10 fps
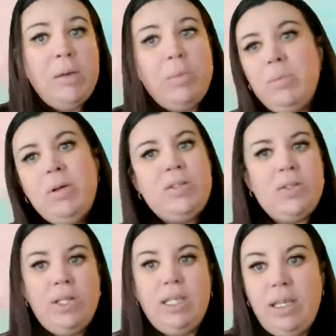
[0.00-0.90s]
But I'm also
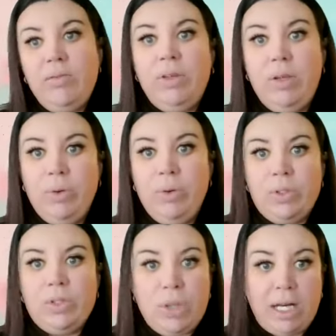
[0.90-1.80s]
going to give you
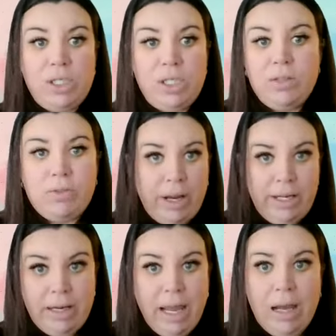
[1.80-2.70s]
the strategies
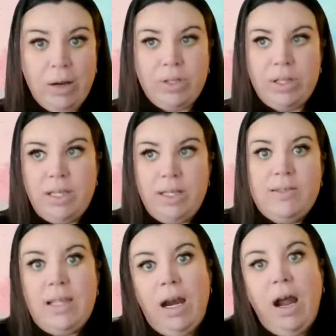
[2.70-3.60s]
right now, the
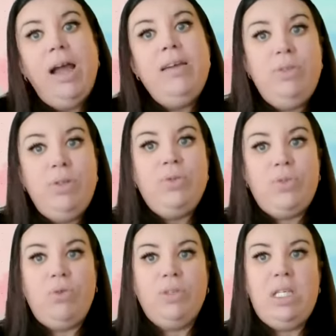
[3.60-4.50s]
things that I've used
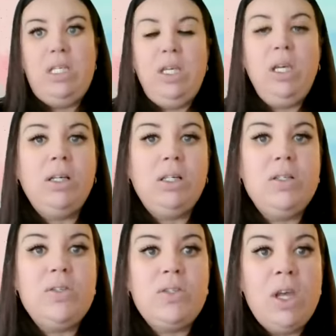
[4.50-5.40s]
over the
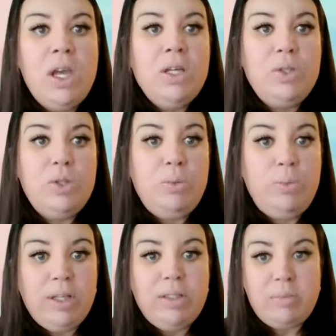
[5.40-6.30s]
years to
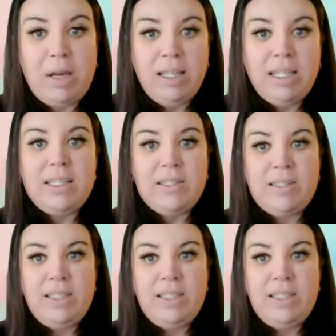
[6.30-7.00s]
build my list.